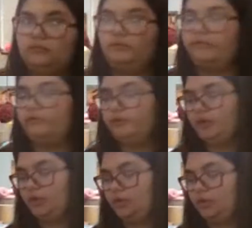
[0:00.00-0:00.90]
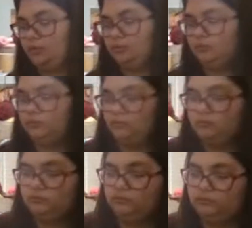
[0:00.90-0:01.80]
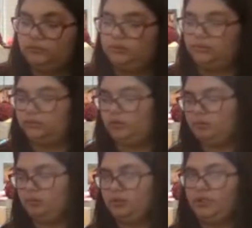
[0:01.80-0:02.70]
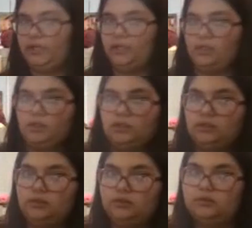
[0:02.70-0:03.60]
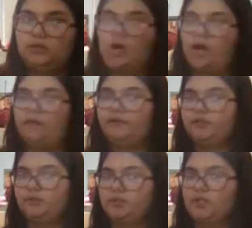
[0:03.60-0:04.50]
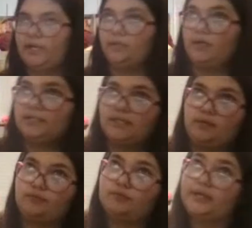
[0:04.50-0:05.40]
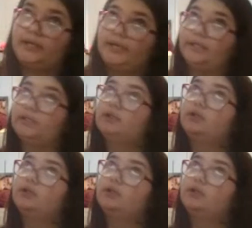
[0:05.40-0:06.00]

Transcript: few normal, like obvious words. Like I know how to say red,